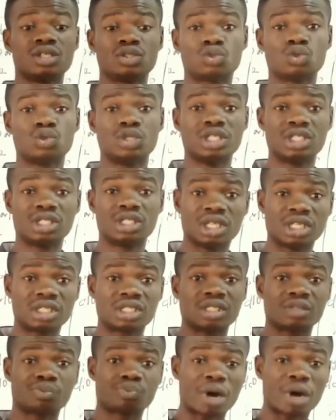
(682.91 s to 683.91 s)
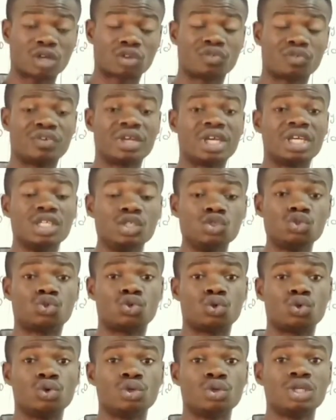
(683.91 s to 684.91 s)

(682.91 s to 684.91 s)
So this is just part of the intro.